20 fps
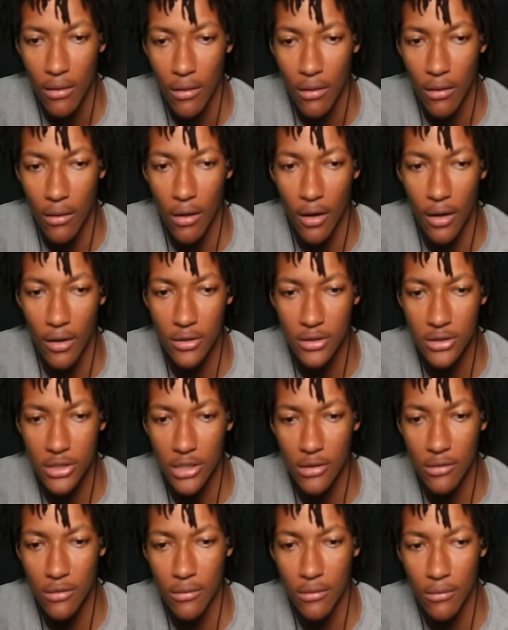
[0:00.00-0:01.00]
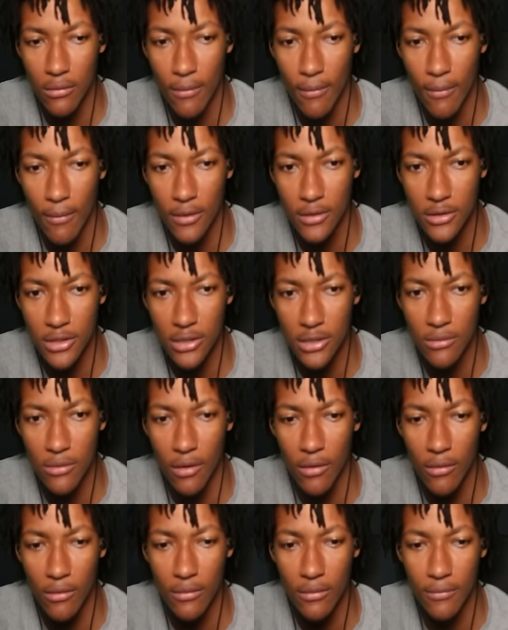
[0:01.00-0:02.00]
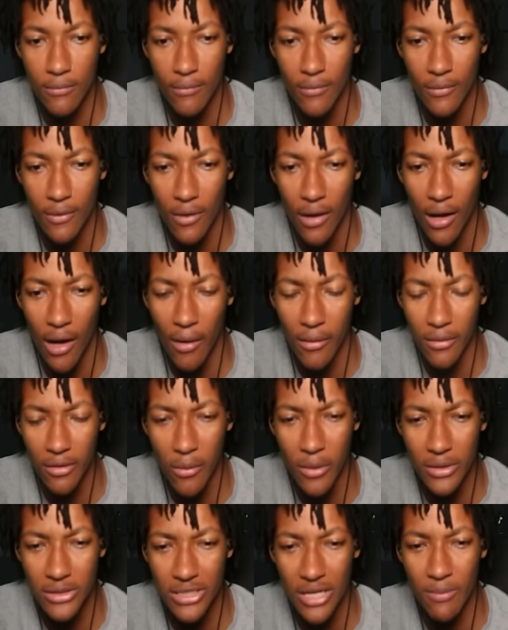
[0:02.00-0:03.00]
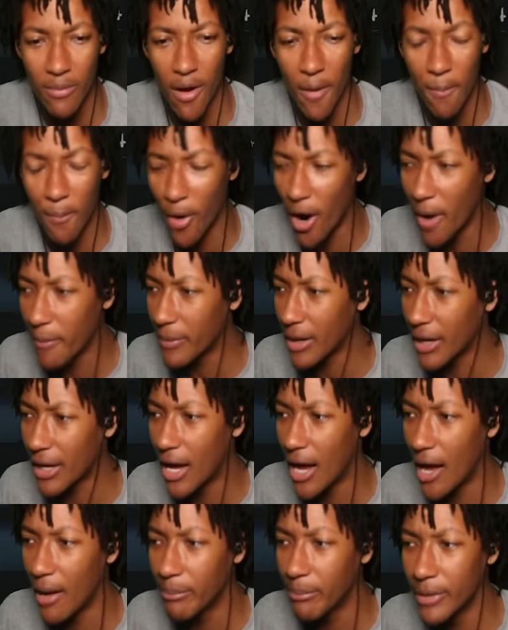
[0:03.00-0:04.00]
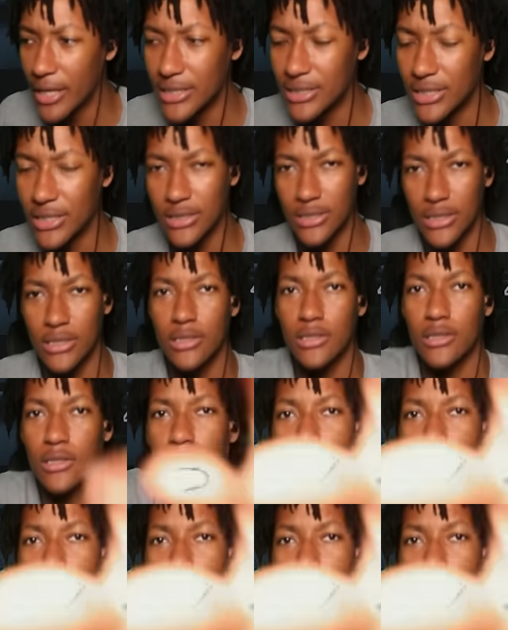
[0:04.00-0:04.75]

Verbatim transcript: Alright, let's keep, let's keep going. I don't know what type of apartment complex this is.